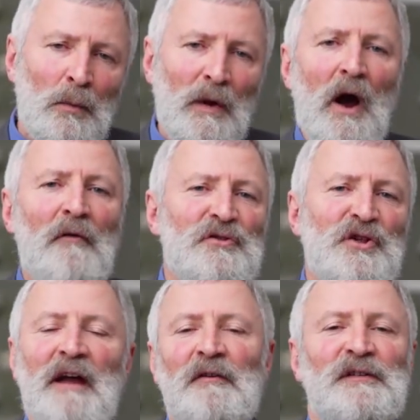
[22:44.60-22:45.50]
We are a
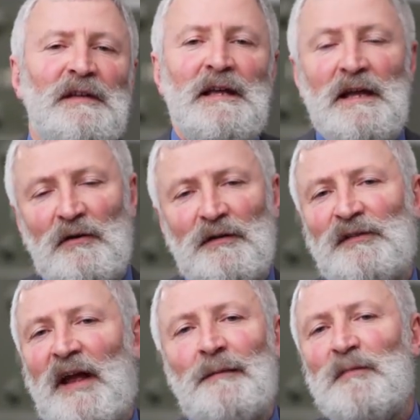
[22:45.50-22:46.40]
charity here at the
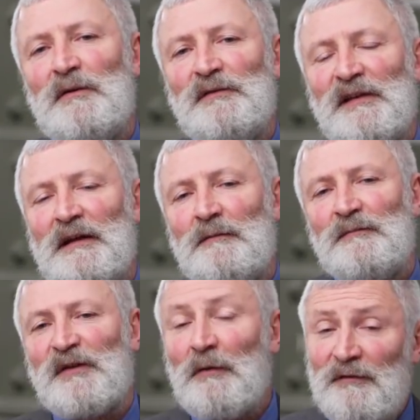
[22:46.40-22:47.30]
Tank
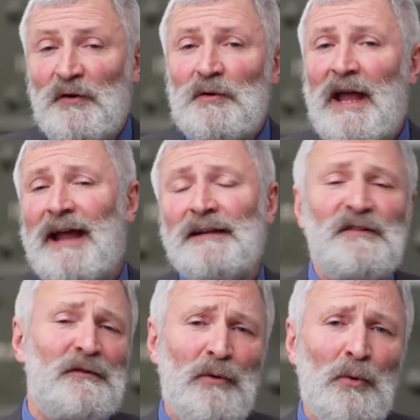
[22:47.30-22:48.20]
Museum, so if you can
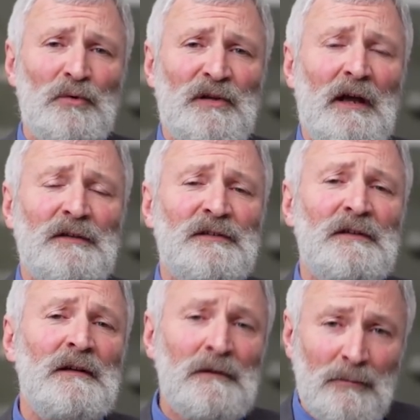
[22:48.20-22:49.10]
support
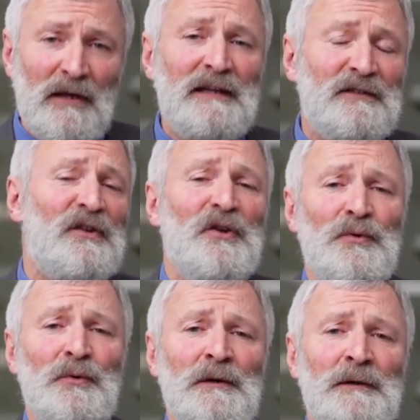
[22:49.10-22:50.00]
us, please do.